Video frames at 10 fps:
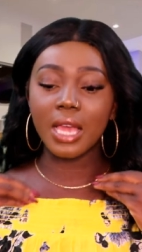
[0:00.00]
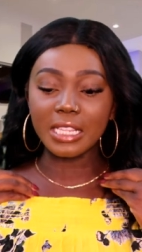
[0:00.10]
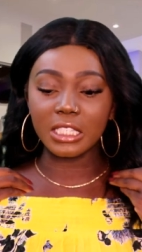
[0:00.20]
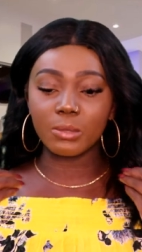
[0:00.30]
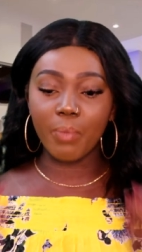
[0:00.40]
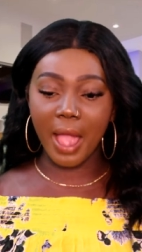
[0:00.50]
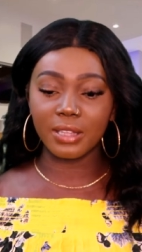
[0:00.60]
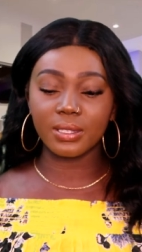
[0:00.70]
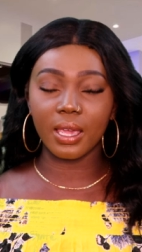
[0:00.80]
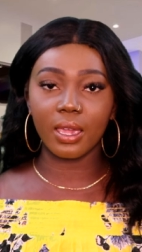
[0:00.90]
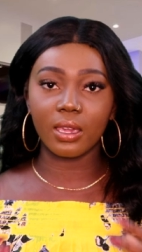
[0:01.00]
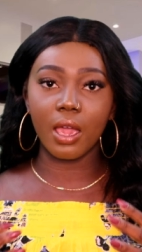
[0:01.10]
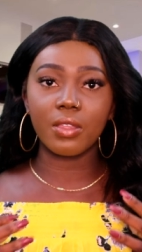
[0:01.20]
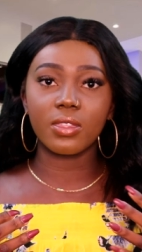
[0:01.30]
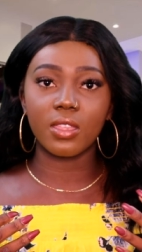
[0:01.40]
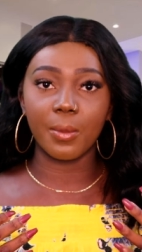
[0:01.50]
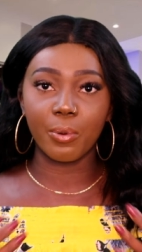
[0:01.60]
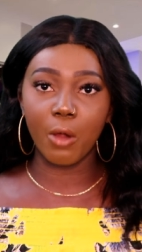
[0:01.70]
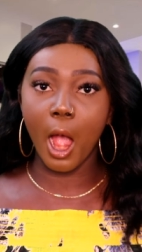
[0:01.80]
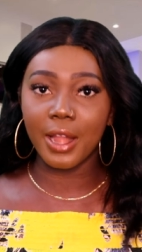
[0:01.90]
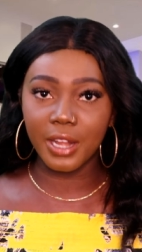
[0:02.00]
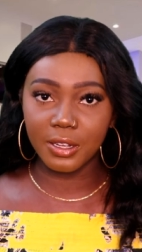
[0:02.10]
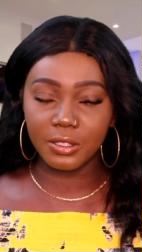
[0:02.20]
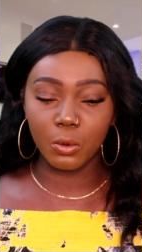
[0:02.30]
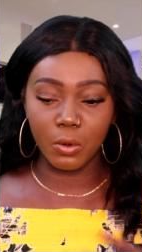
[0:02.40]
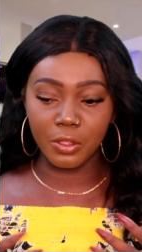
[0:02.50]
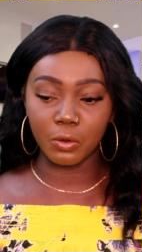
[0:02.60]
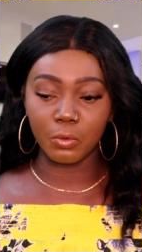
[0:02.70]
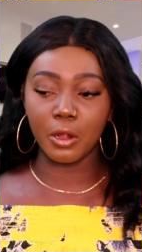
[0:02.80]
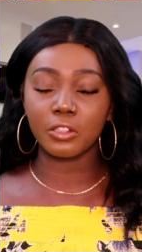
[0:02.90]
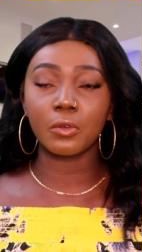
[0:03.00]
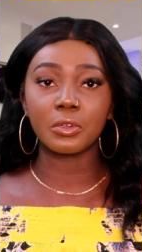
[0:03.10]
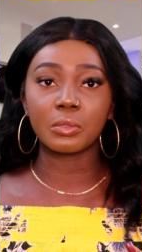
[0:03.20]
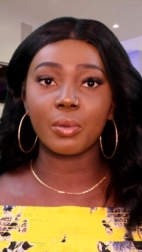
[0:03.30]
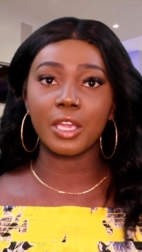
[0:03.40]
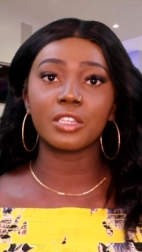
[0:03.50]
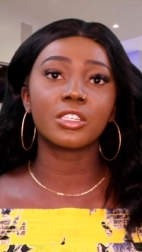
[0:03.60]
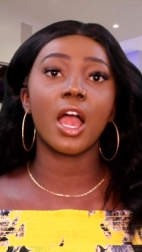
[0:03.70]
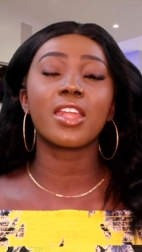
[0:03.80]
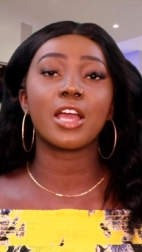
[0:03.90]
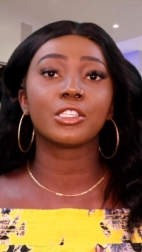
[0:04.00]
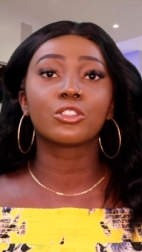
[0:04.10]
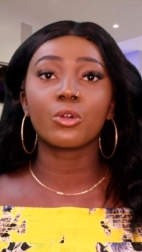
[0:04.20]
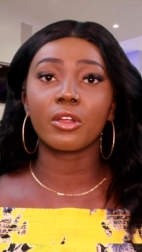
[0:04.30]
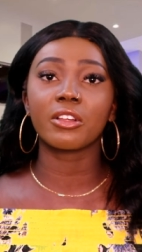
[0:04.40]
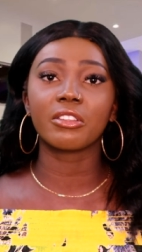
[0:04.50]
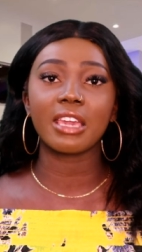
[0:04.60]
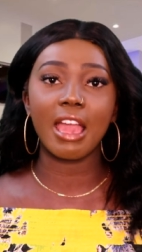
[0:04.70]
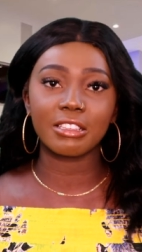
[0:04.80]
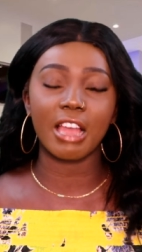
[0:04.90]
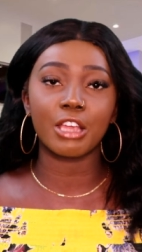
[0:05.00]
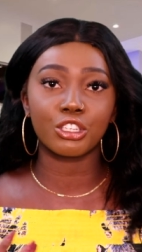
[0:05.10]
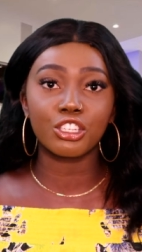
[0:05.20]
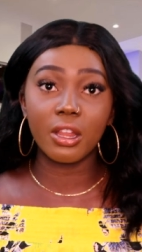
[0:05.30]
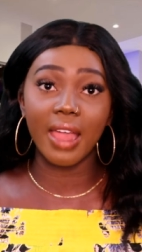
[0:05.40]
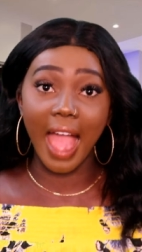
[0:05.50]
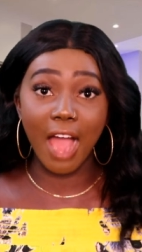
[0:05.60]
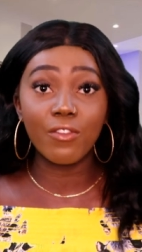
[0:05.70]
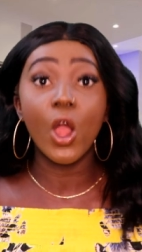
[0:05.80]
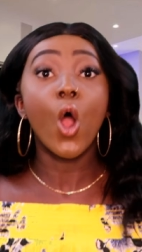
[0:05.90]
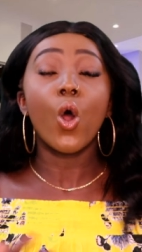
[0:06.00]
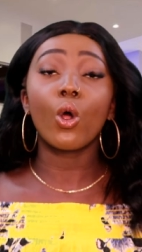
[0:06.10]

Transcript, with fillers: inspecting the product or the work that was being done as thoroughly as I should have